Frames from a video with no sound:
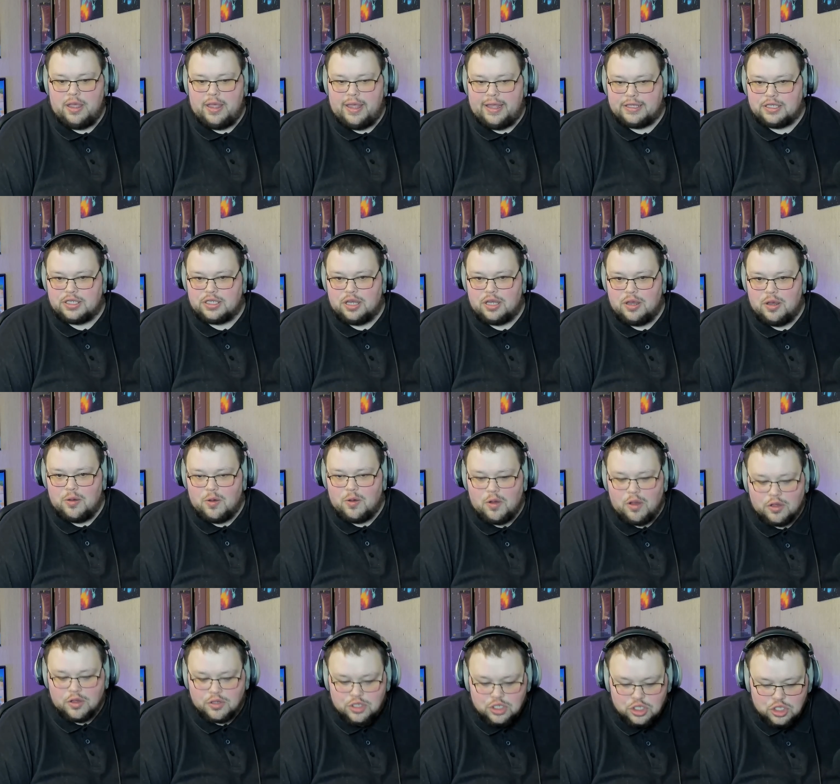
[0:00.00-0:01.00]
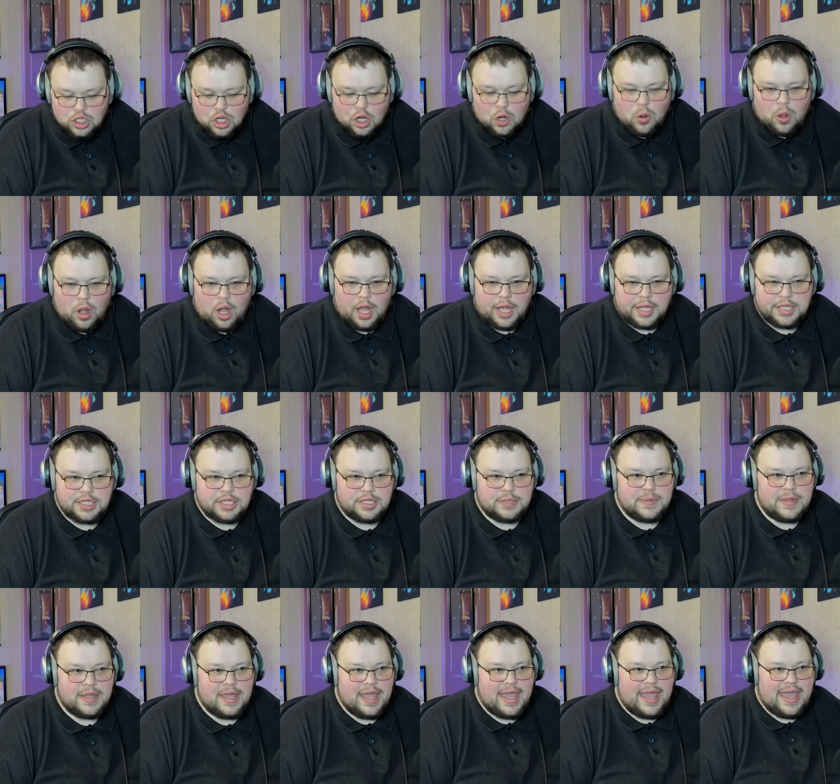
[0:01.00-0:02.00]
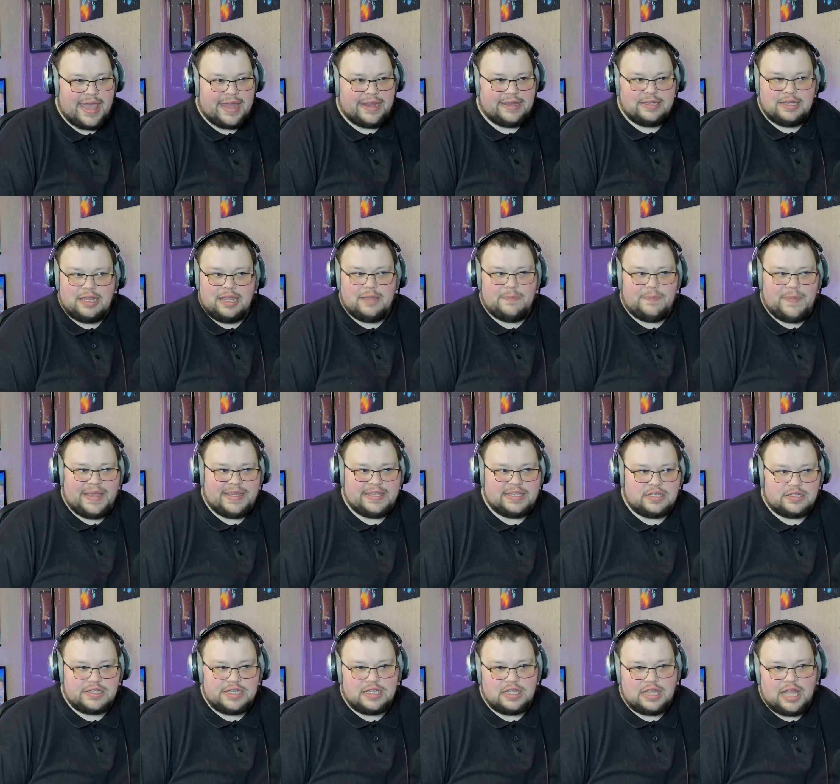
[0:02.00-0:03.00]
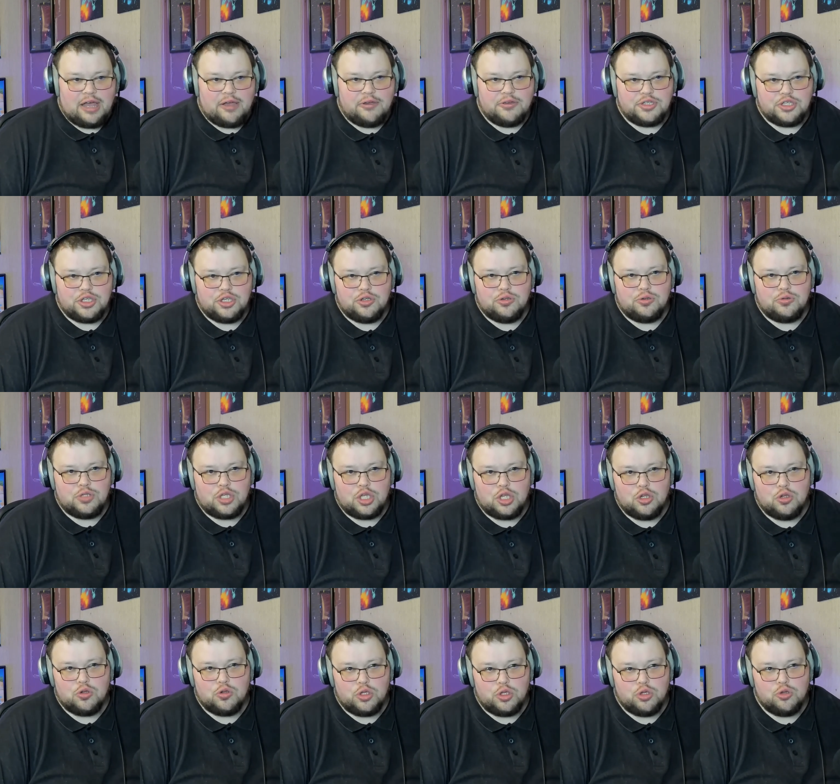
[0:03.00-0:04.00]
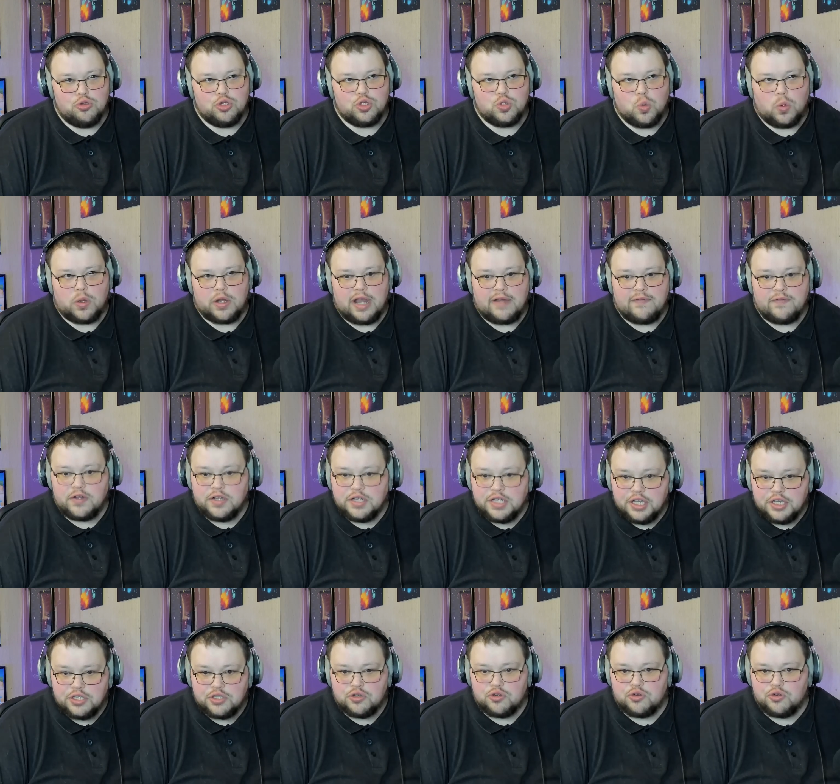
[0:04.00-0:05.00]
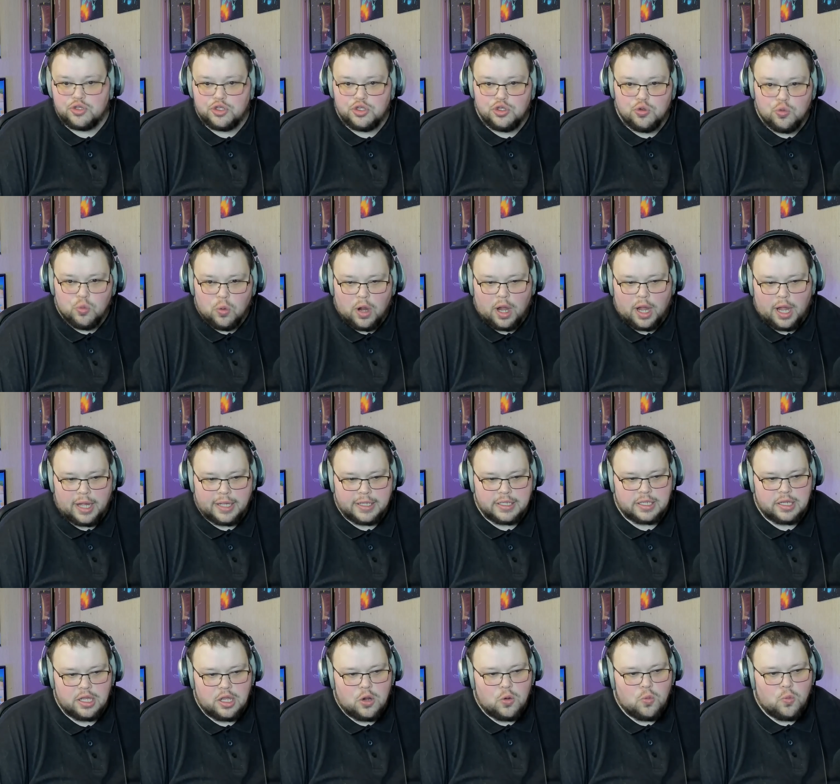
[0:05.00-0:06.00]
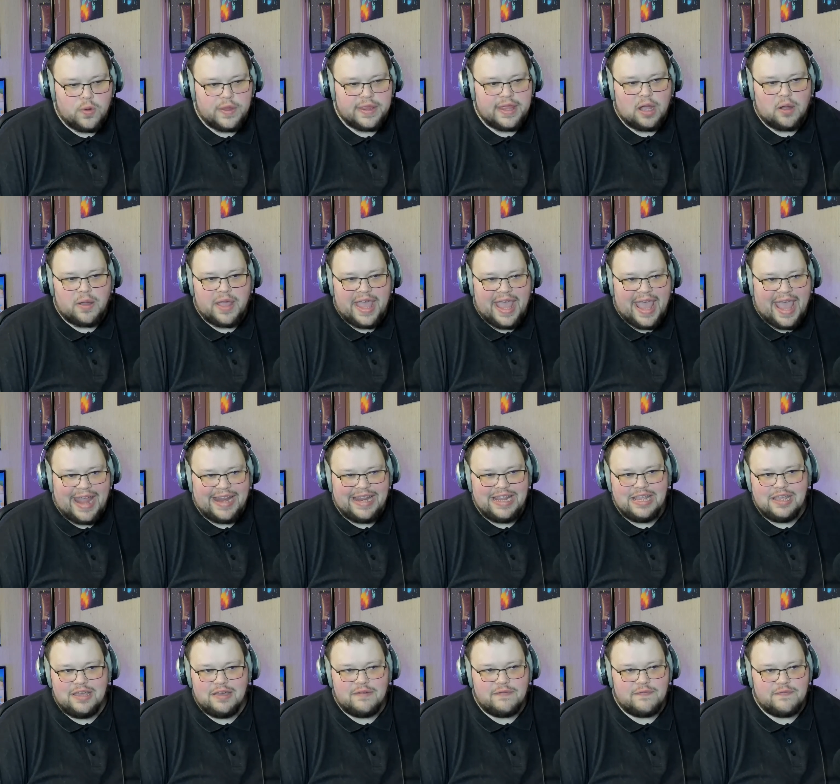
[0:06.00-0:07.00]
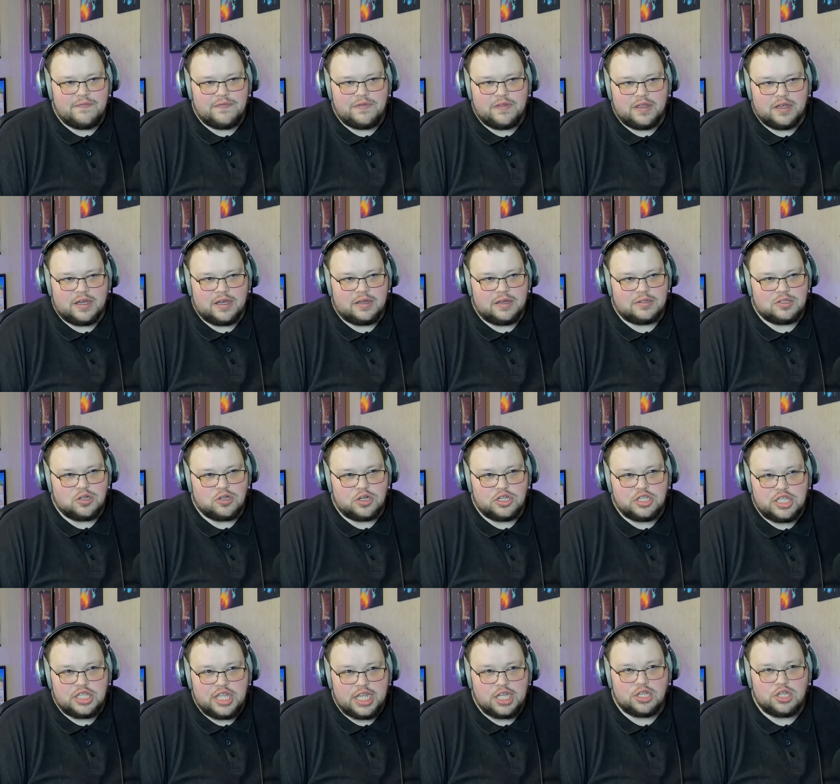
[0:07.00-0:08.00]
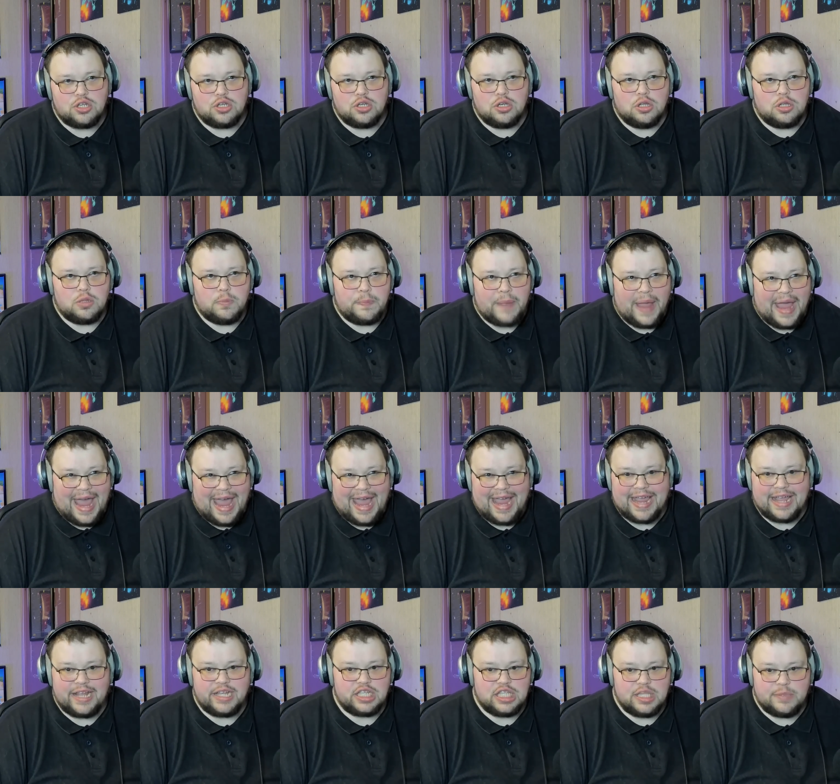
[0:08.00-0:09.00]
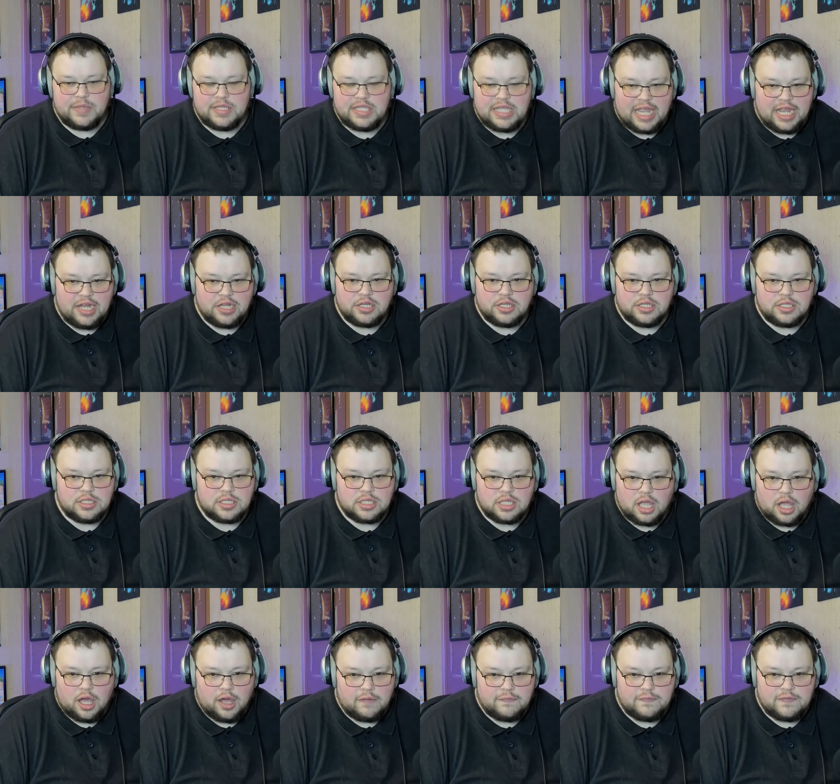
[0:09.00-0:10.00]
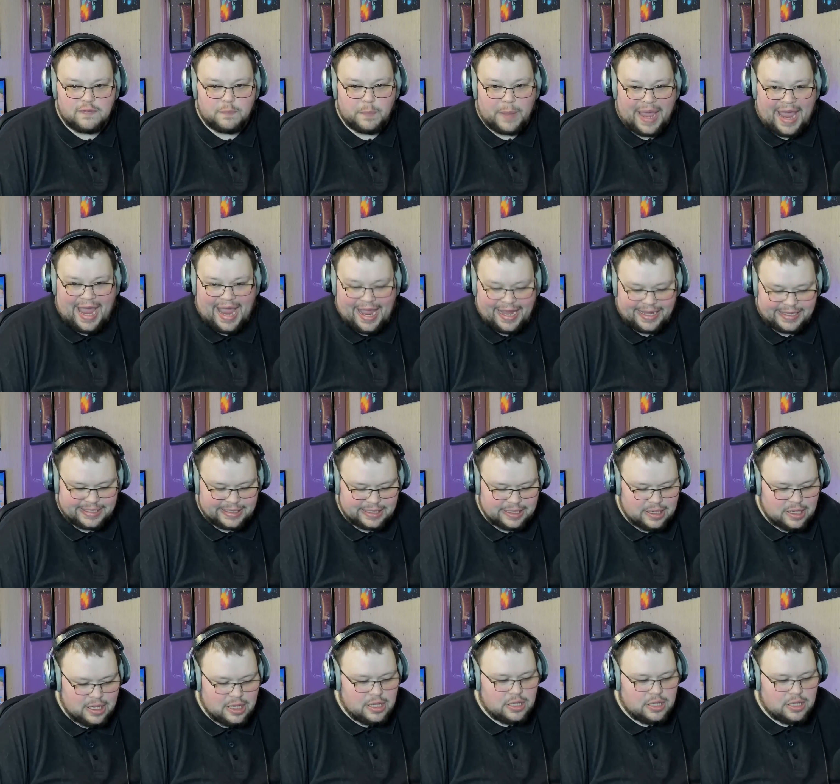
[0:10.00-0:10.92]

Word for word: It's so awesome. And it basically allows you to use whatever distro you want without any of the traditional package limitations of the past.